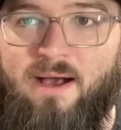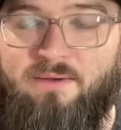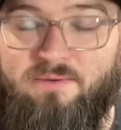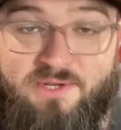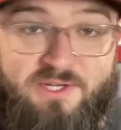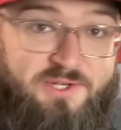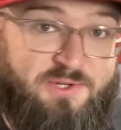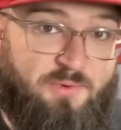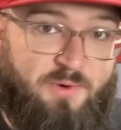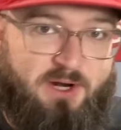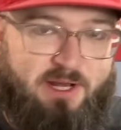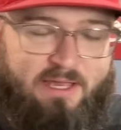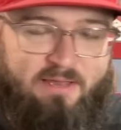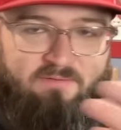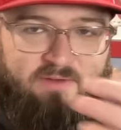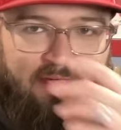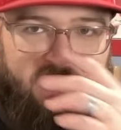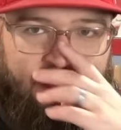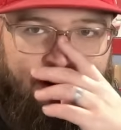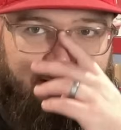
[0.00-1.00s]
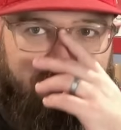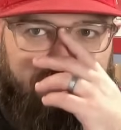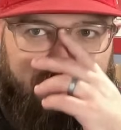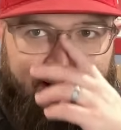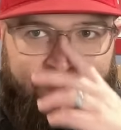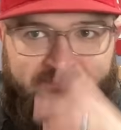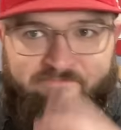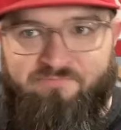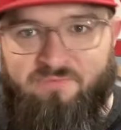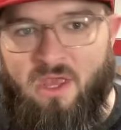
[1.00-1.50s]
Just want to give you that
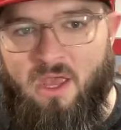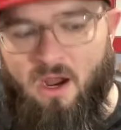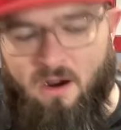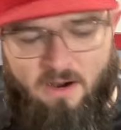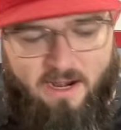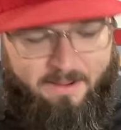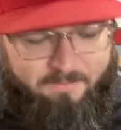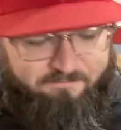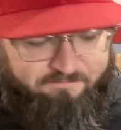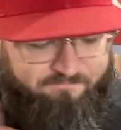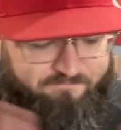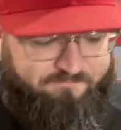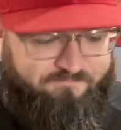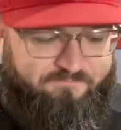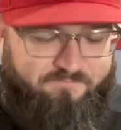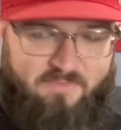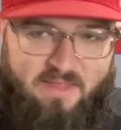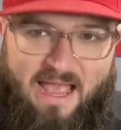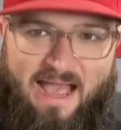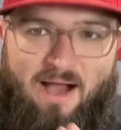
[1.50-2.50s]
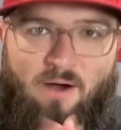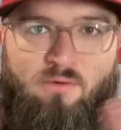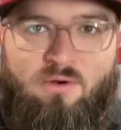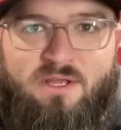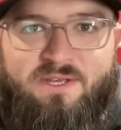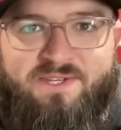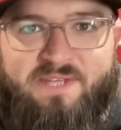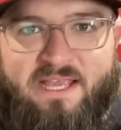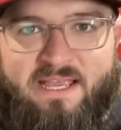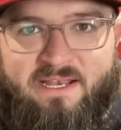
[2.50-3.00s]
update. All right. How
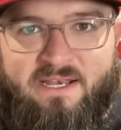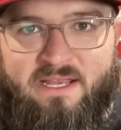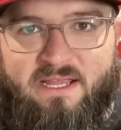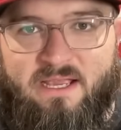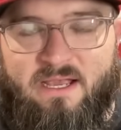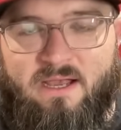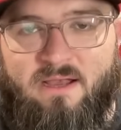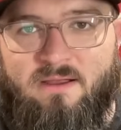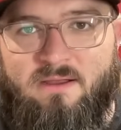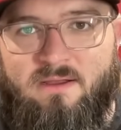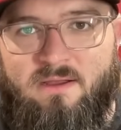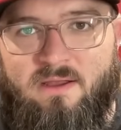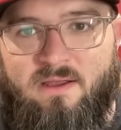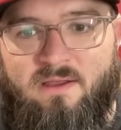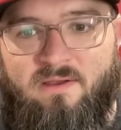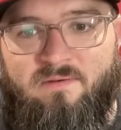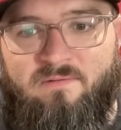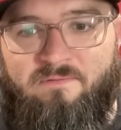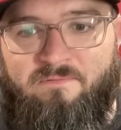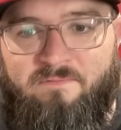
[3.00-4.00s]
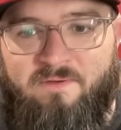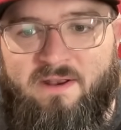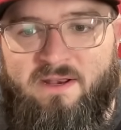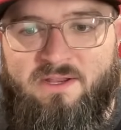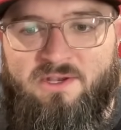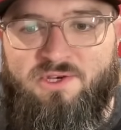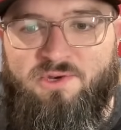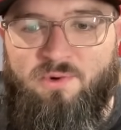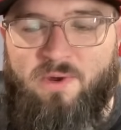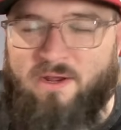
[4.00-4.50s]
does India fit
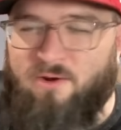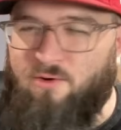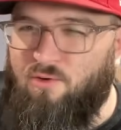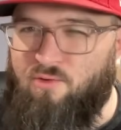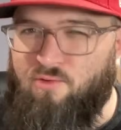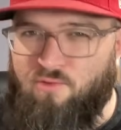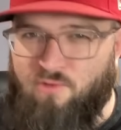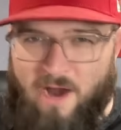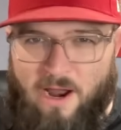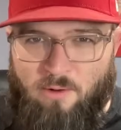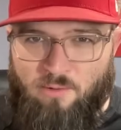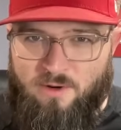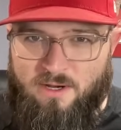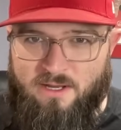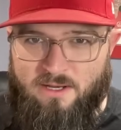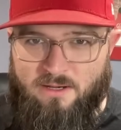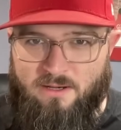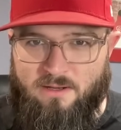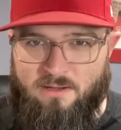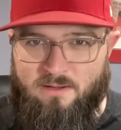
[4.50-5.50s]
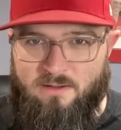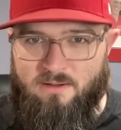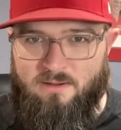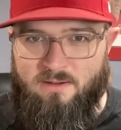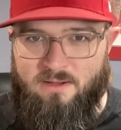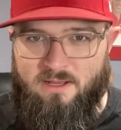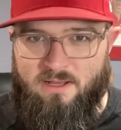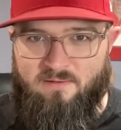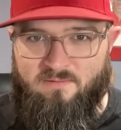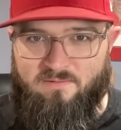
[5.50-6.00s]
into a crowded
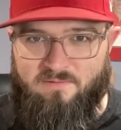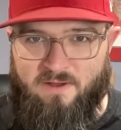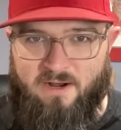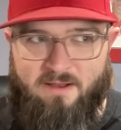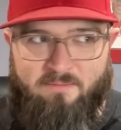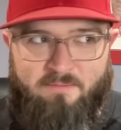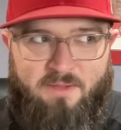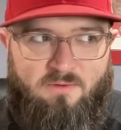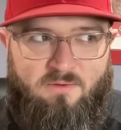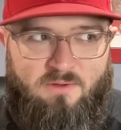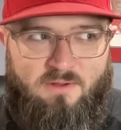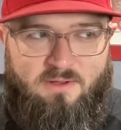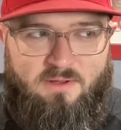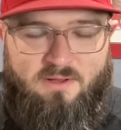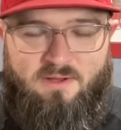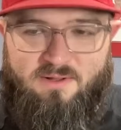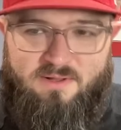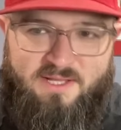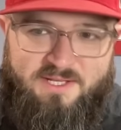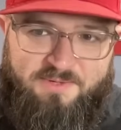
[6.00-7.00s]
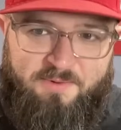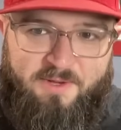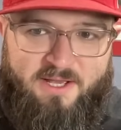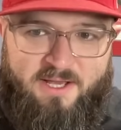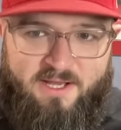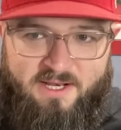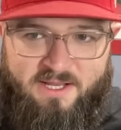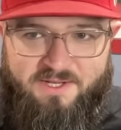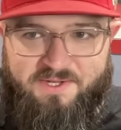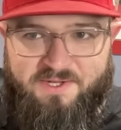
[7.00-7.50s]
infield? I mean, let's be
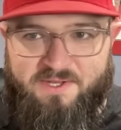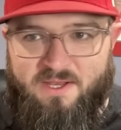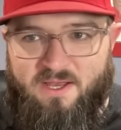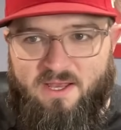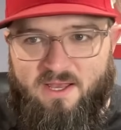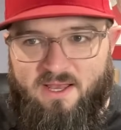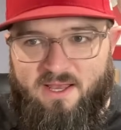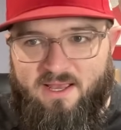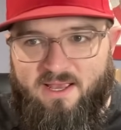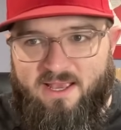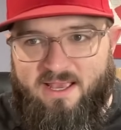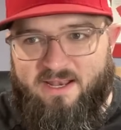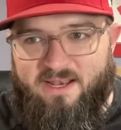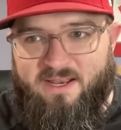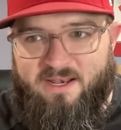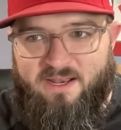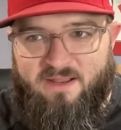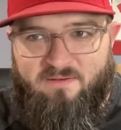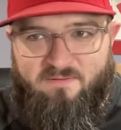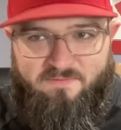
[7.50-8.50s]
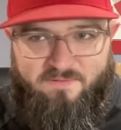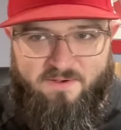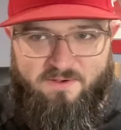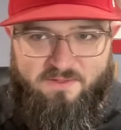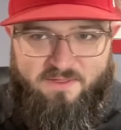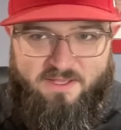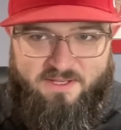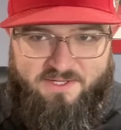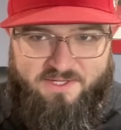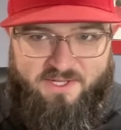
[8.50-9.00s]
honest. In an infield
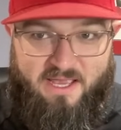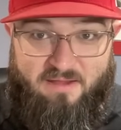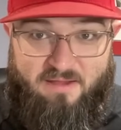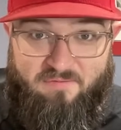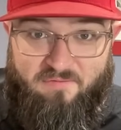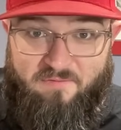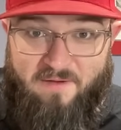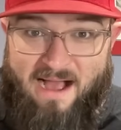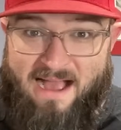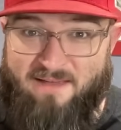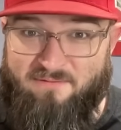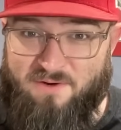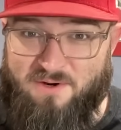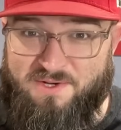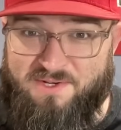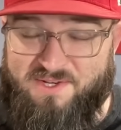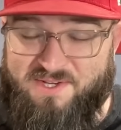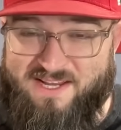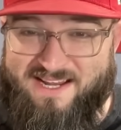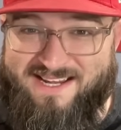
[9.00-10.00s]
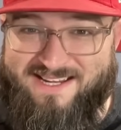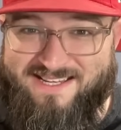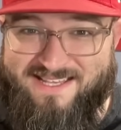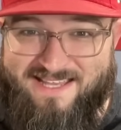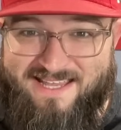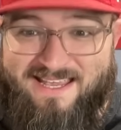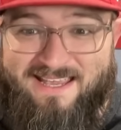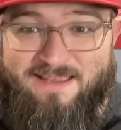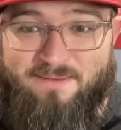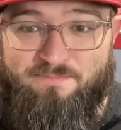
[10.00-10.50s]
that's like 5 or 6
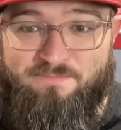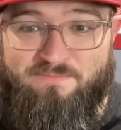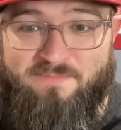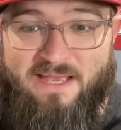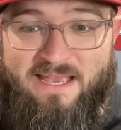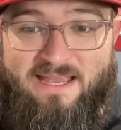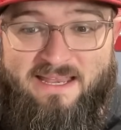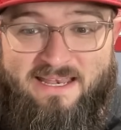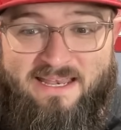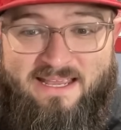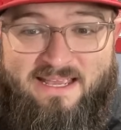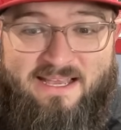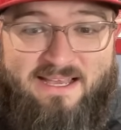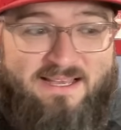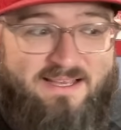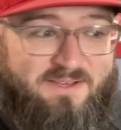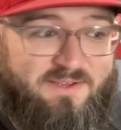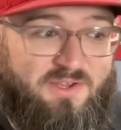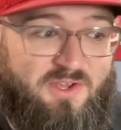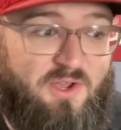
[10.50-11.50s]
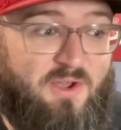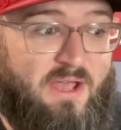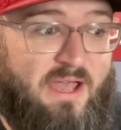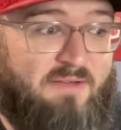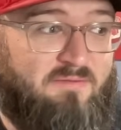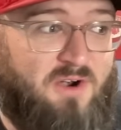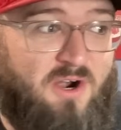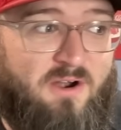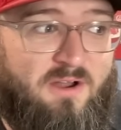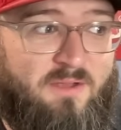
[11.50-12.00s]
deep, India, you have
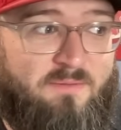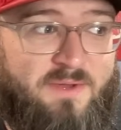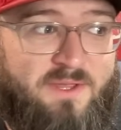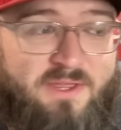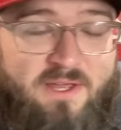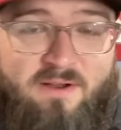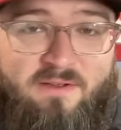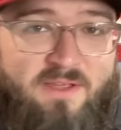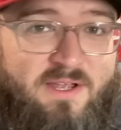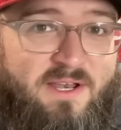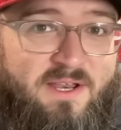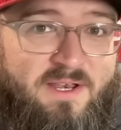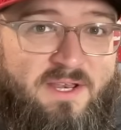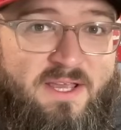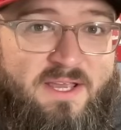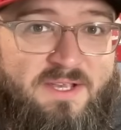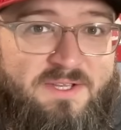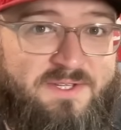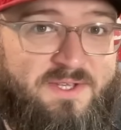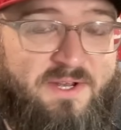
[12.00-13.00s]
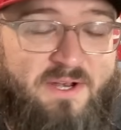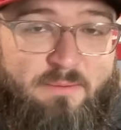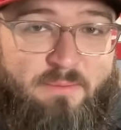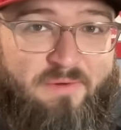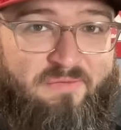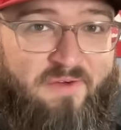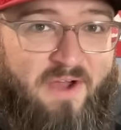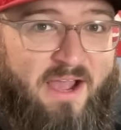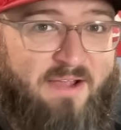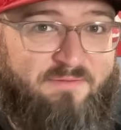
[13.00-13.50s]
an argument there that India is the number
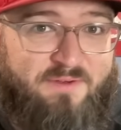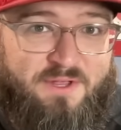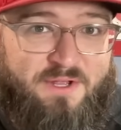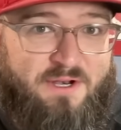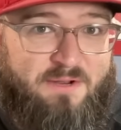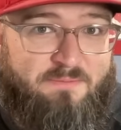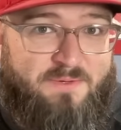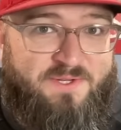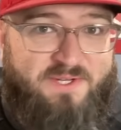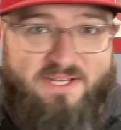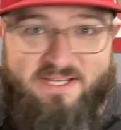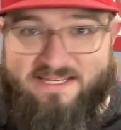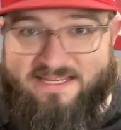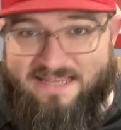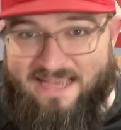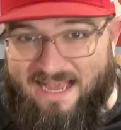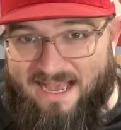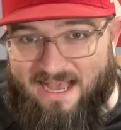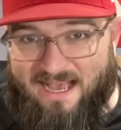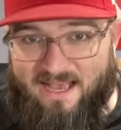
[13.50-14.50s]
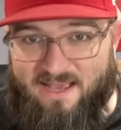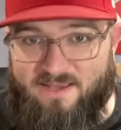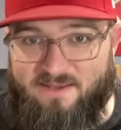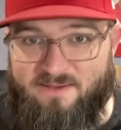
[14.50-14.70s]
5 or the number 6 guy.